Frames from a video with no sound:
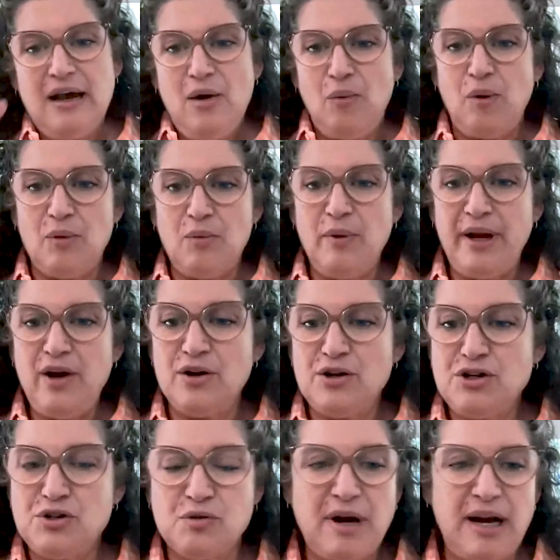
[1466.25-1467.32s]
where we are
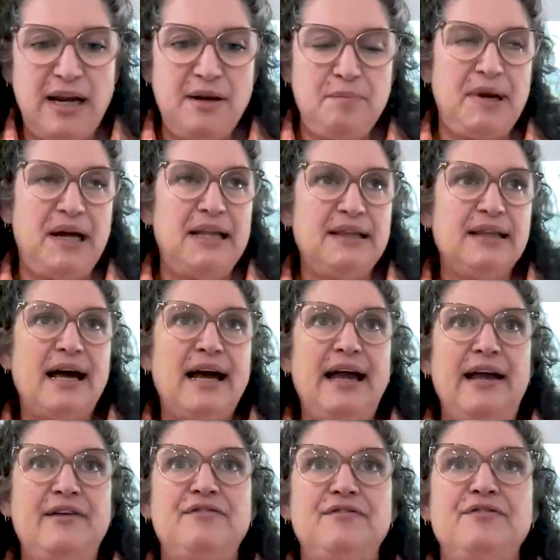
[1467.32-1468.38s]
trained by
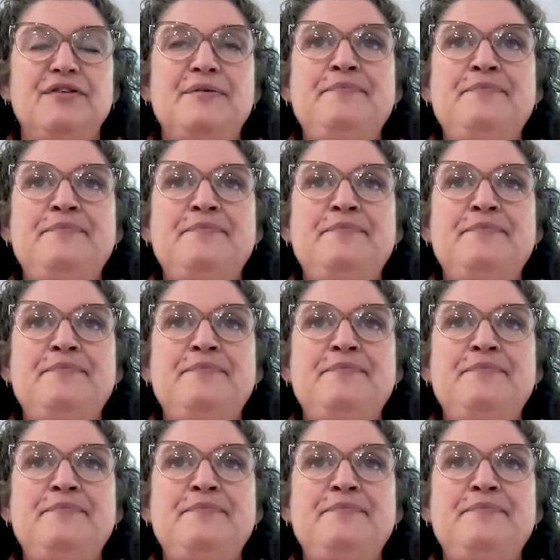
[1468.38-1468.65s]
life